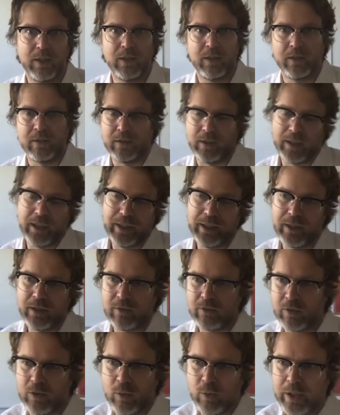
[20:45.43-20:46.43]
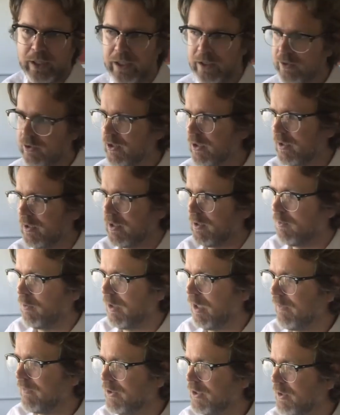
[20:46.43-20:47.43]
the king, the queen just did
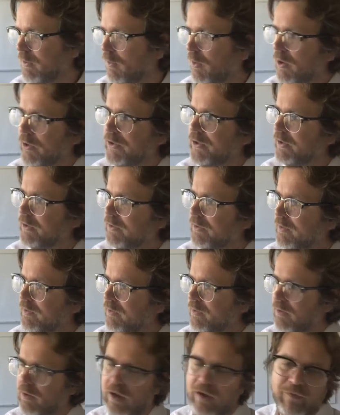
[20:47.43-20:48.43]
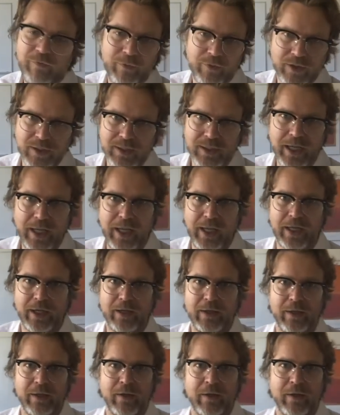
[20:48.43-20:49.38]
whatever she wanted, off with his head.